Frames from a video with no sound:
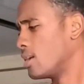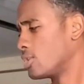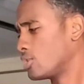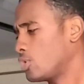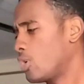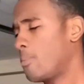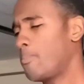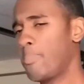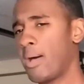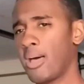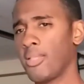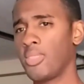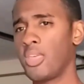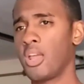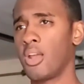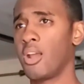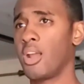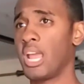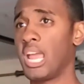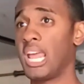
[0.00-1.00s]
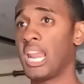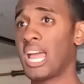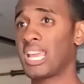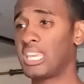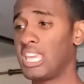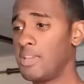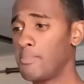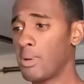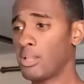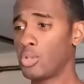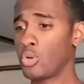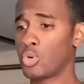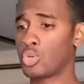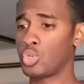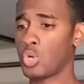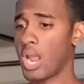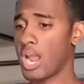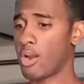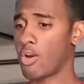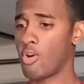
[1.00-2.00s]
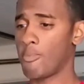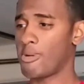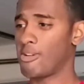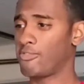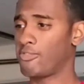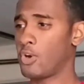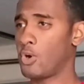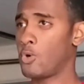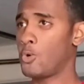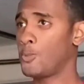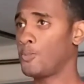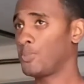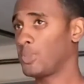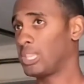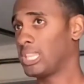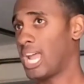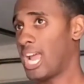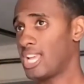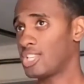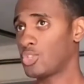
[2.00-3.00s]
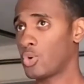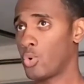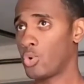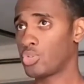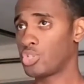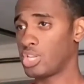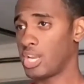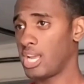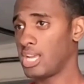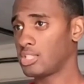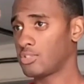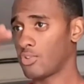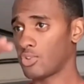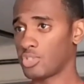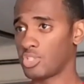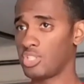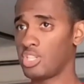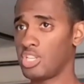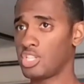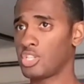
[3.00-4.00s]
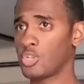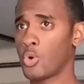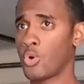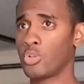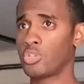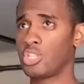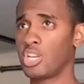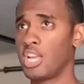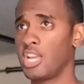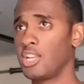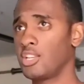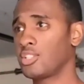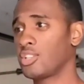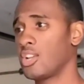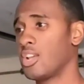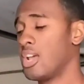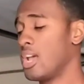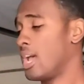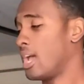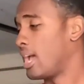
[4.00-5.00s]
So I'm about there. And I keep my little tracker on my phone, last oil change versus this oil change.